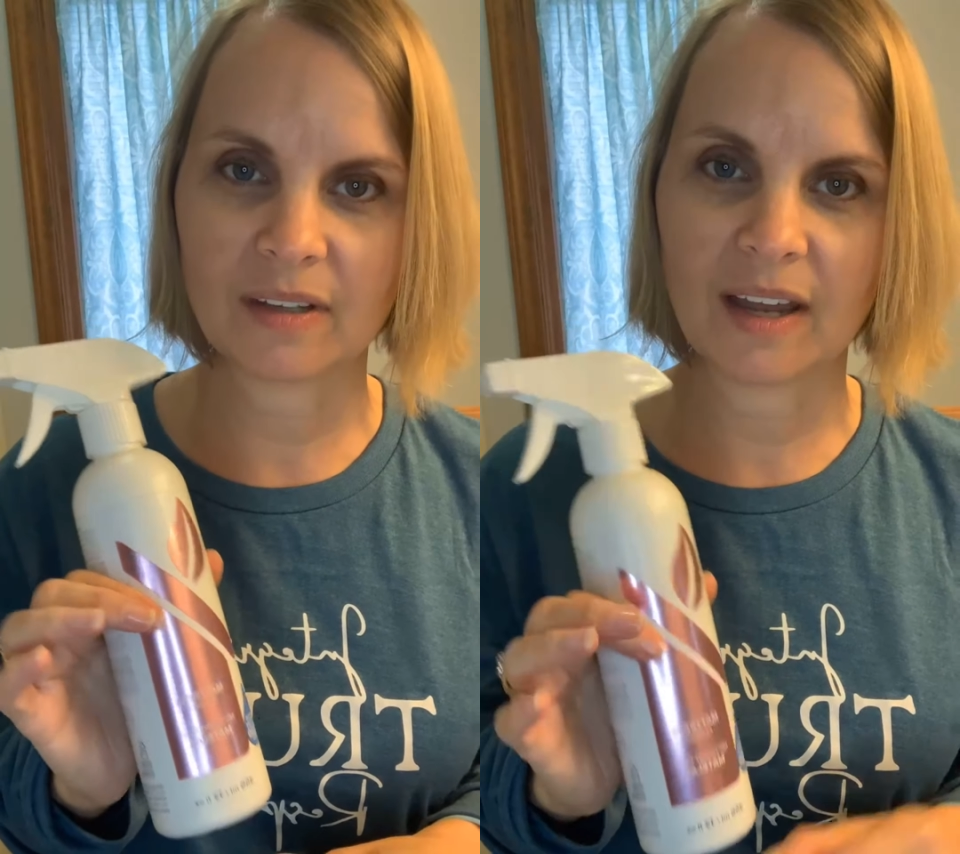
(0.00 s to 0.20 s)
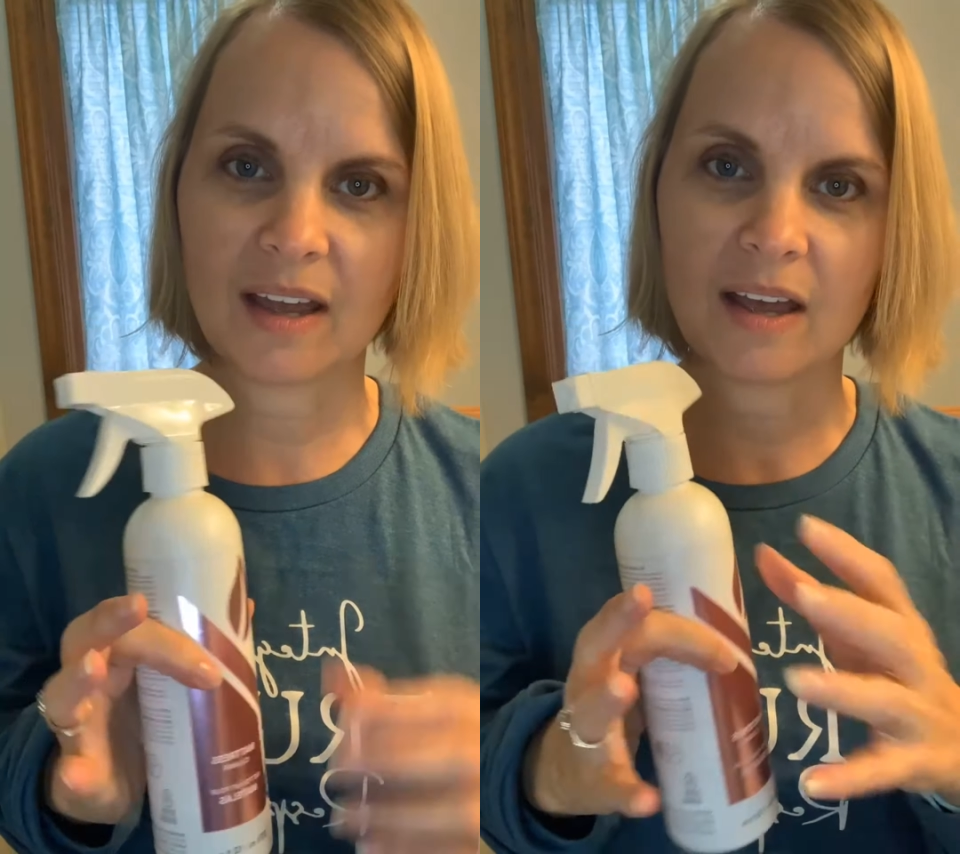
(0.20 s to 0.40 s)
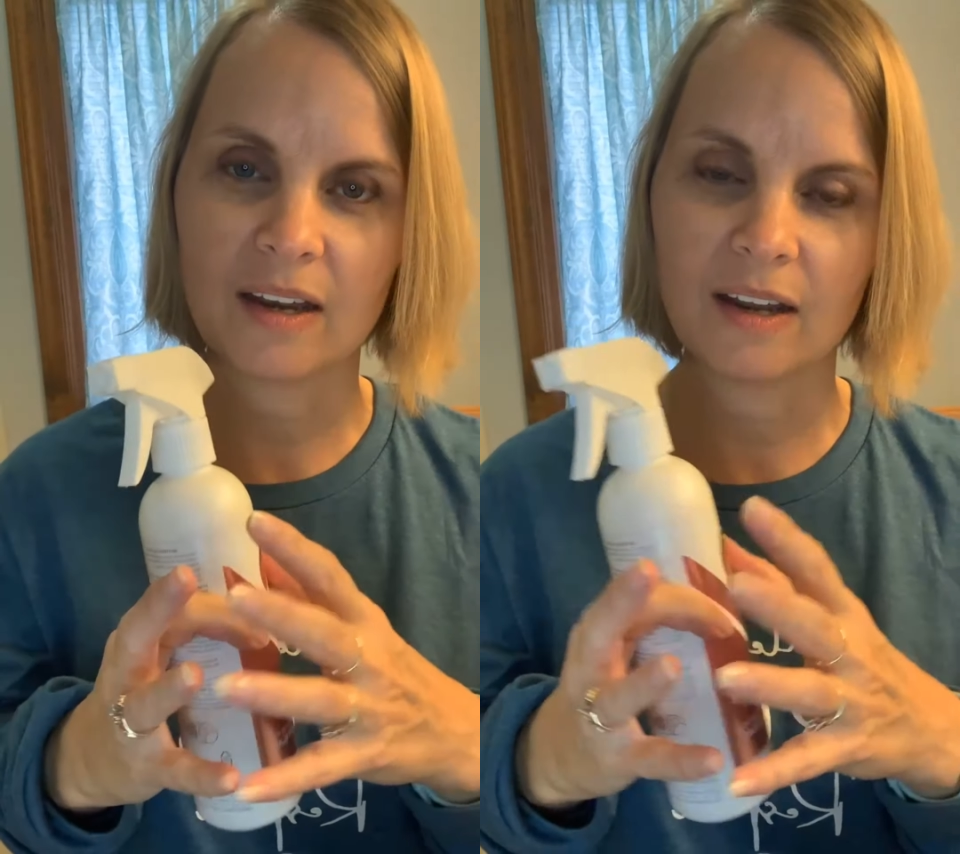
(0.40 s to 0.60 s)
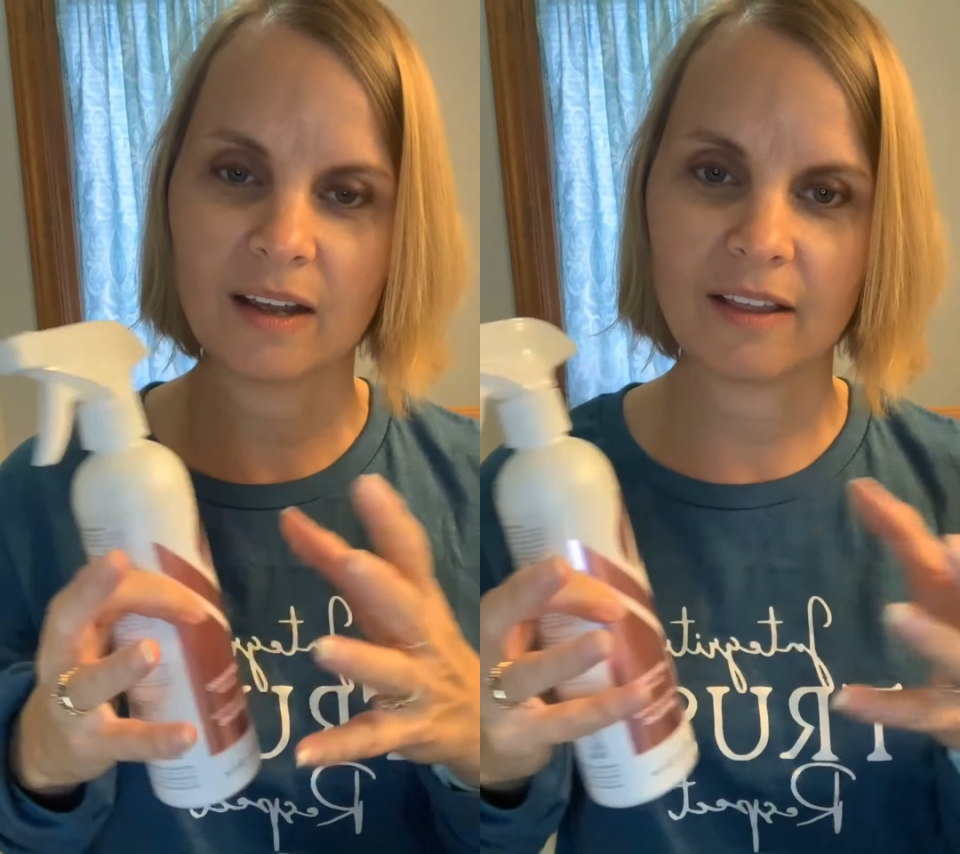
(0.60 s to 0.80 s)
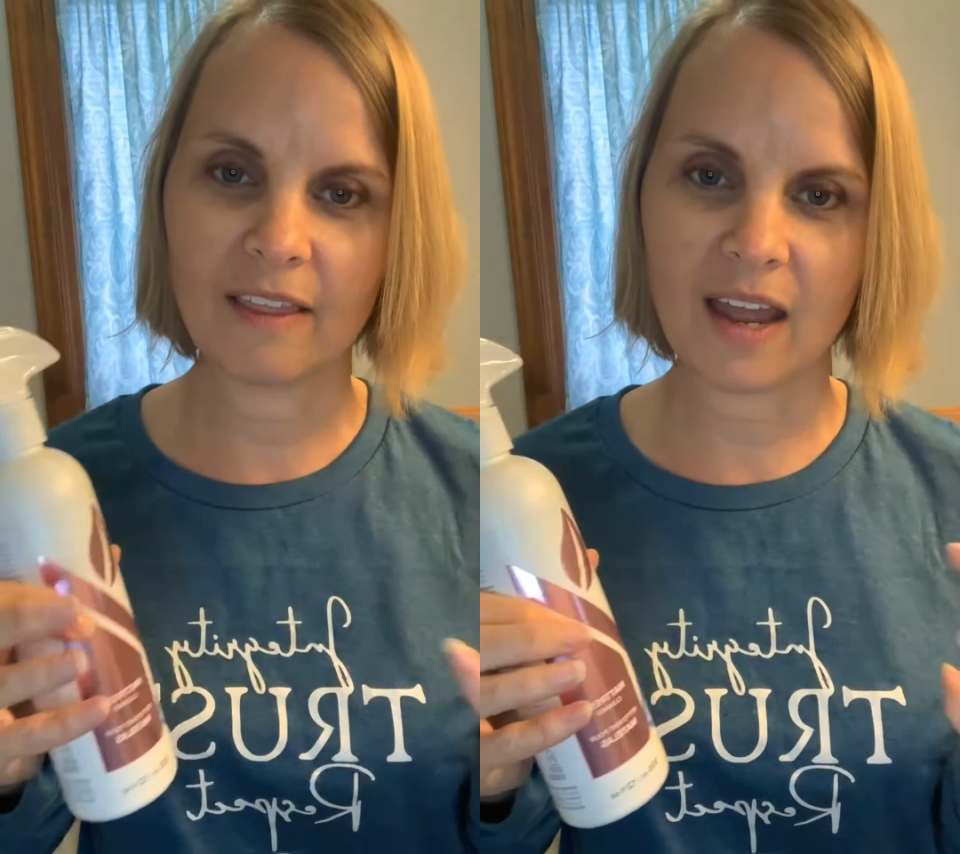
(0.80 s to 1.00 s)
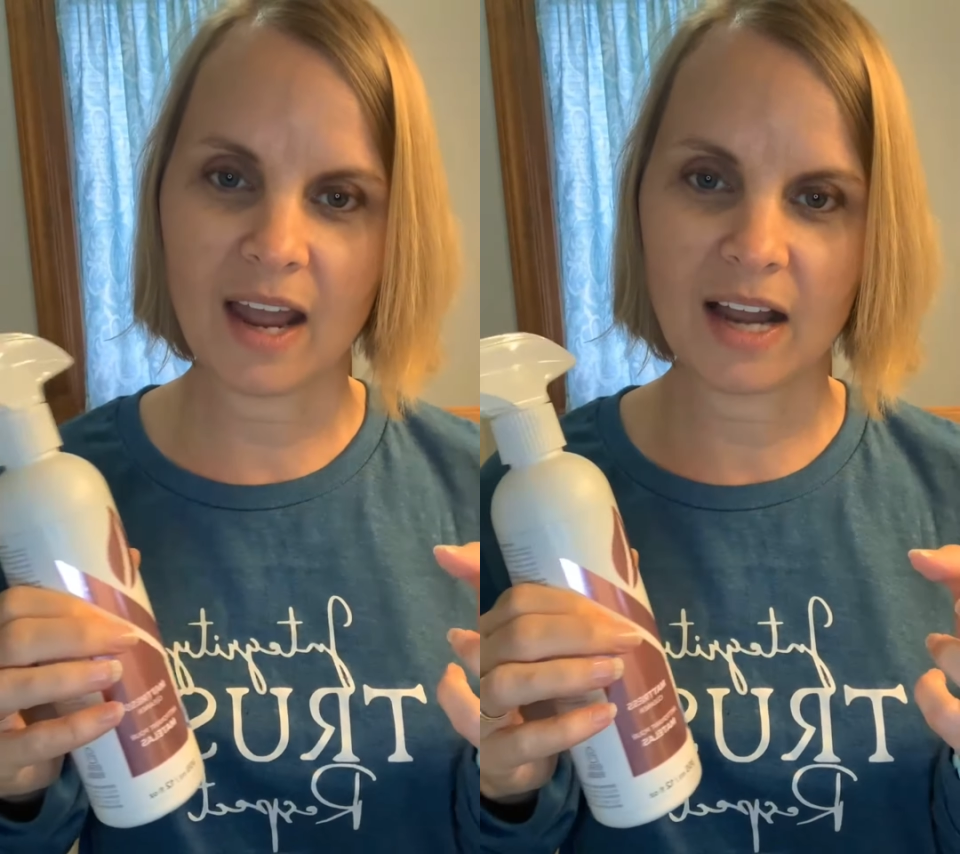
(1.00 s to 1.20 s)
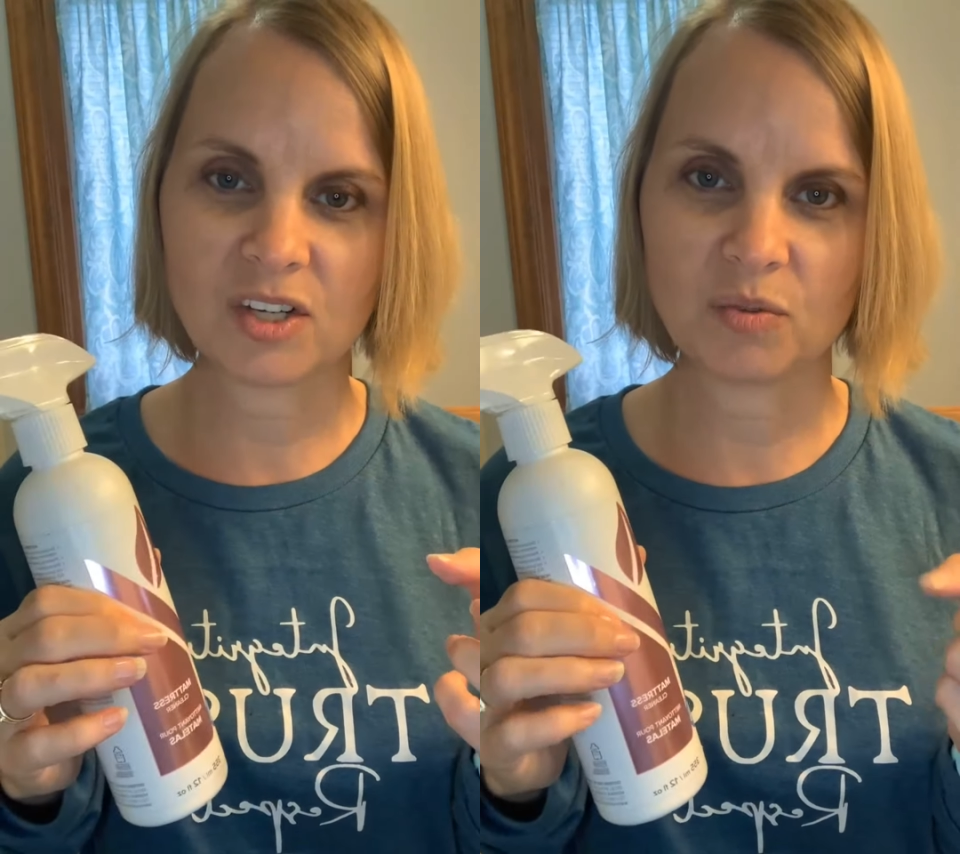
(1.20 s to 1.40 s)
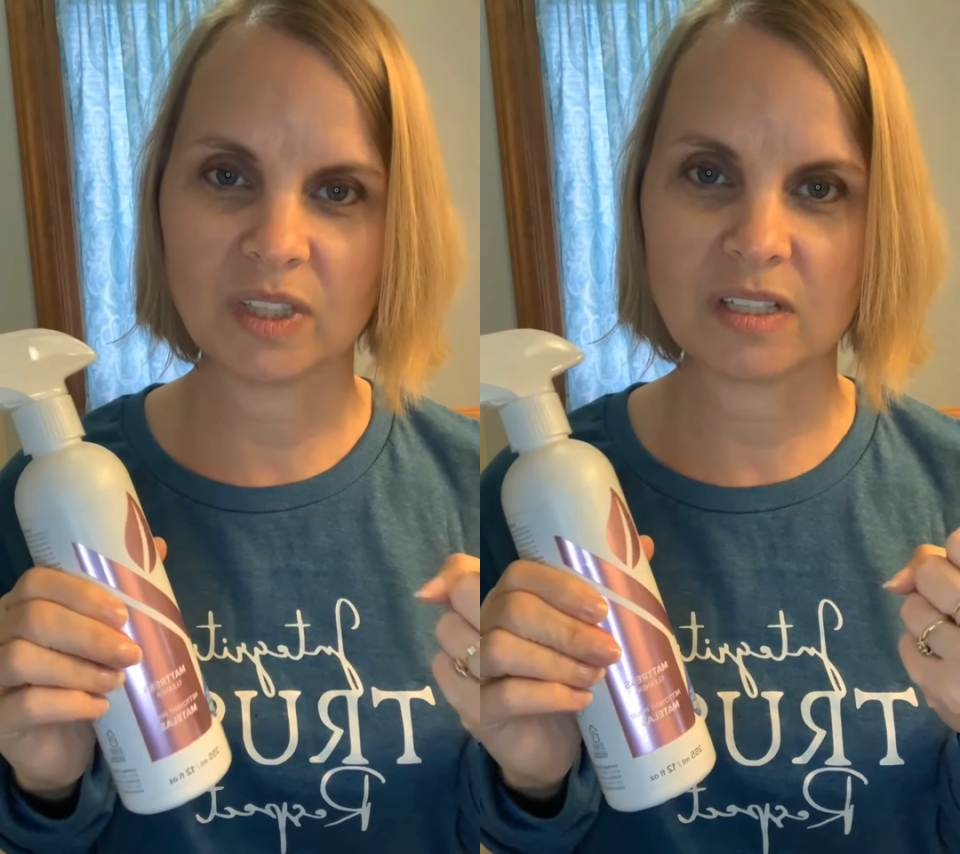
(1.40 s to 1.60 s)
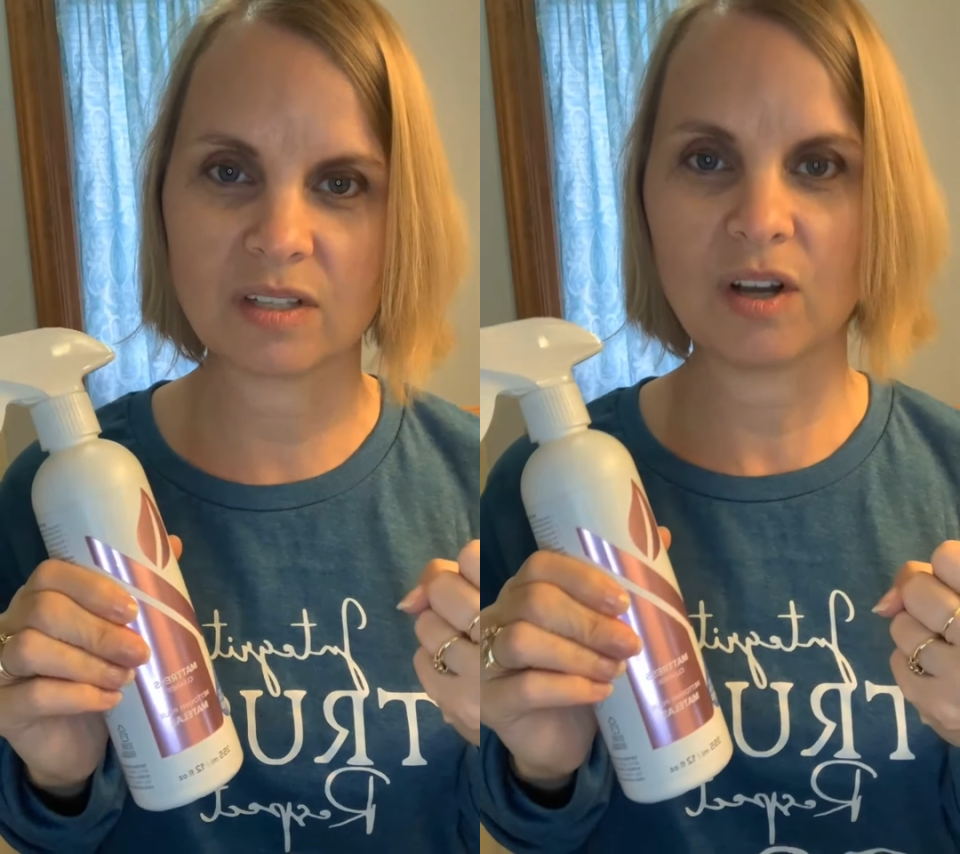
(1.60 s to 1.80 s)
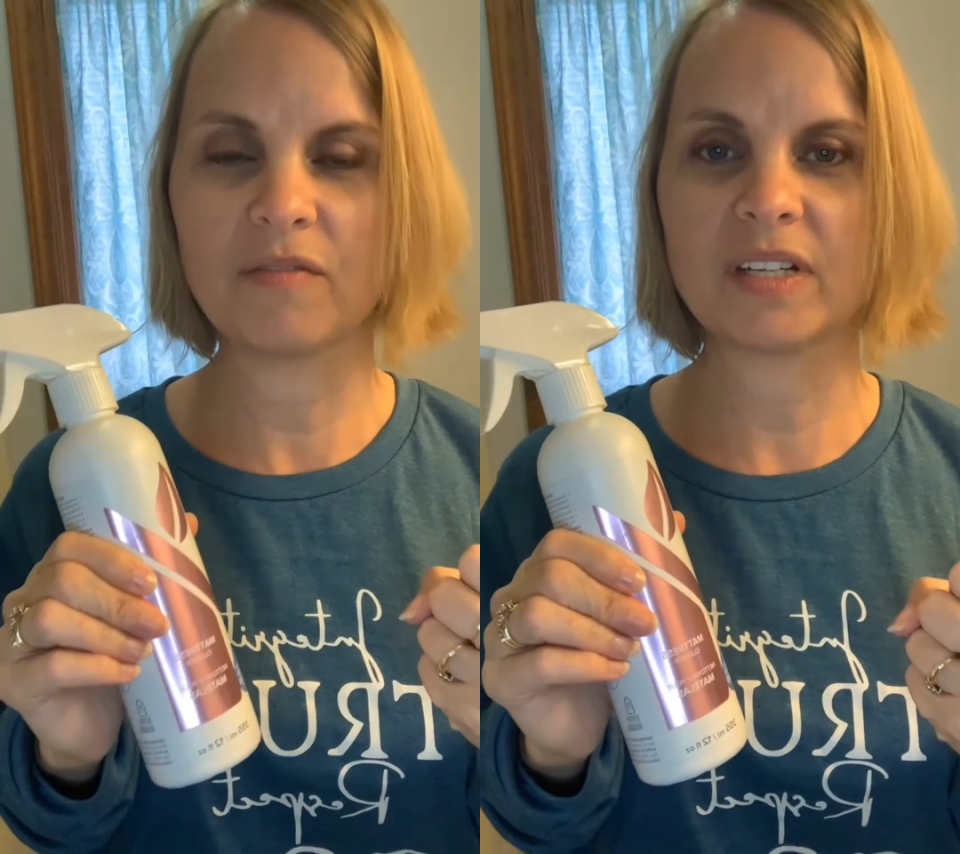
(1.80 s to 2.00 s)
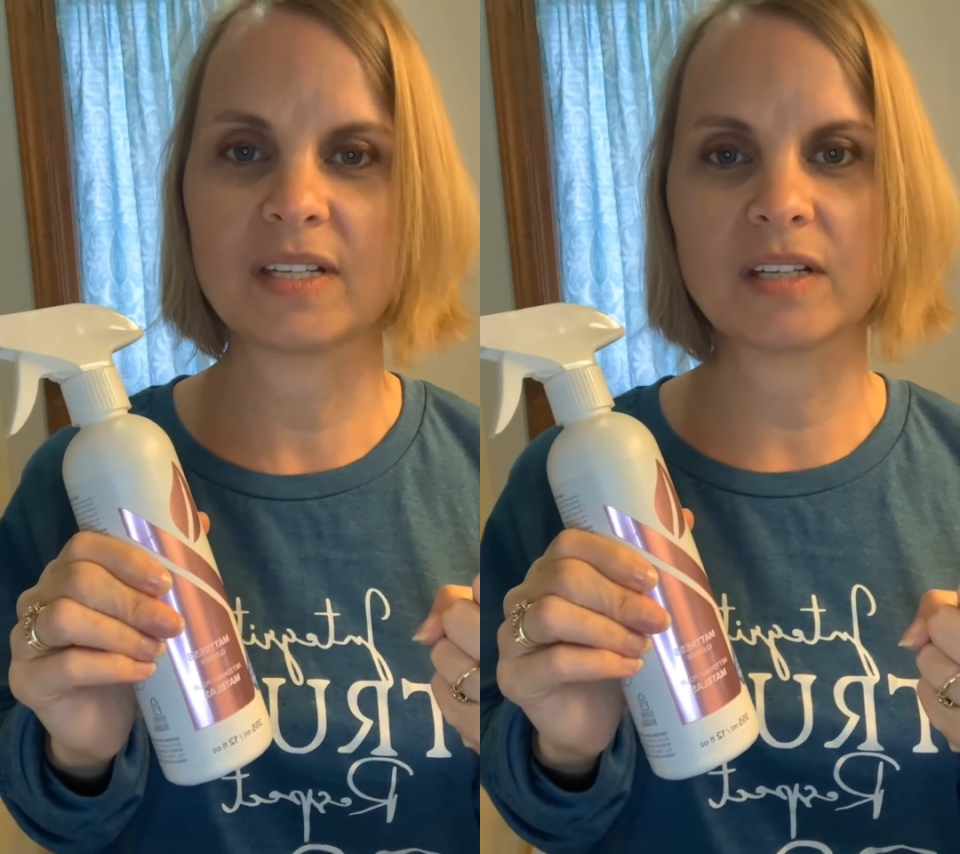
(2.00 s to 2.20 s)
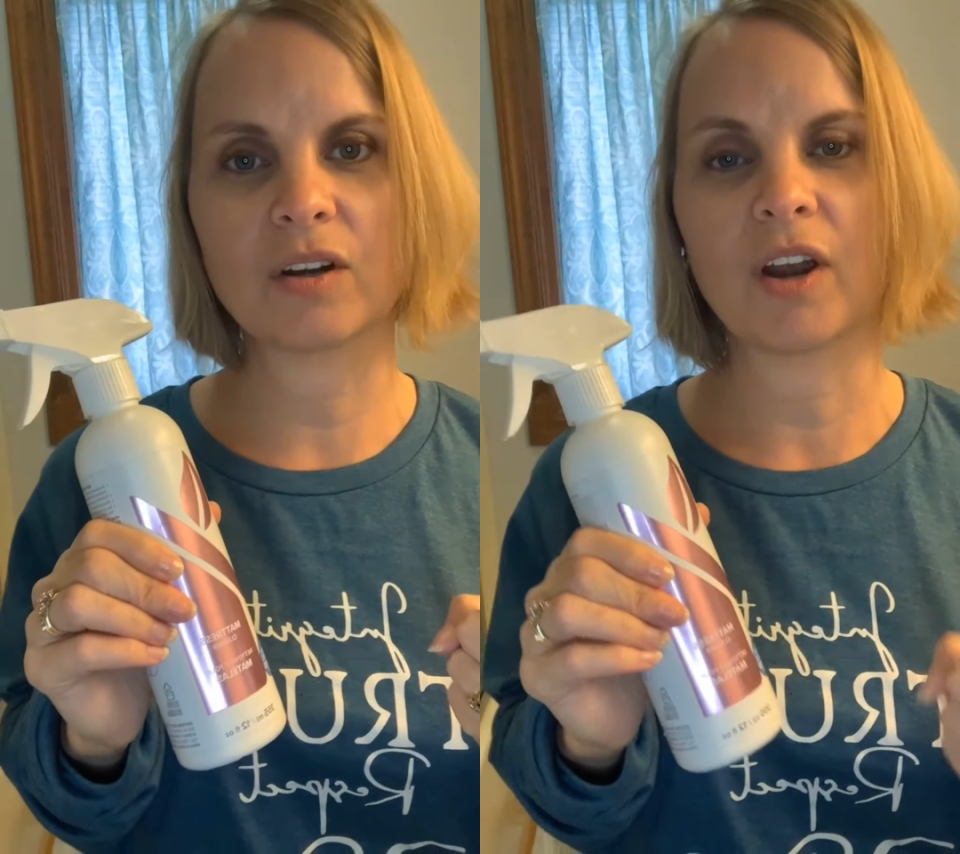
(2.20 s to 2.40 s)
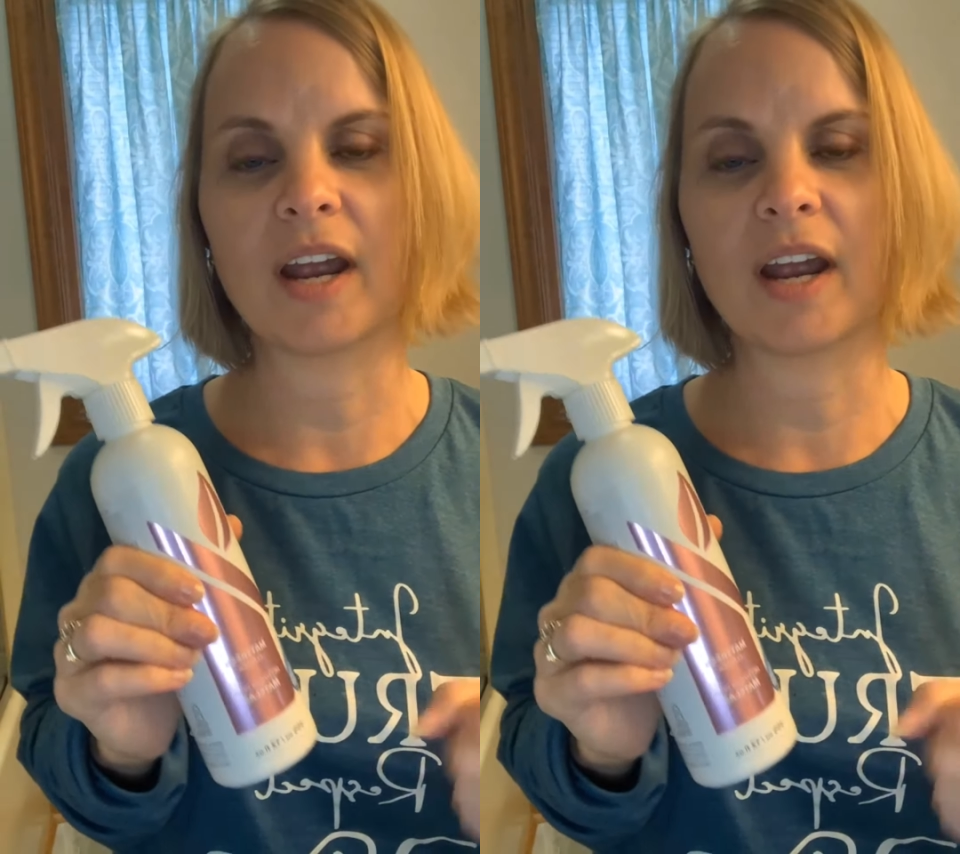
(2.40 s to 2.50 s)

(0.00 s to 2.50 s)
and they actually dissolve and disintegrate.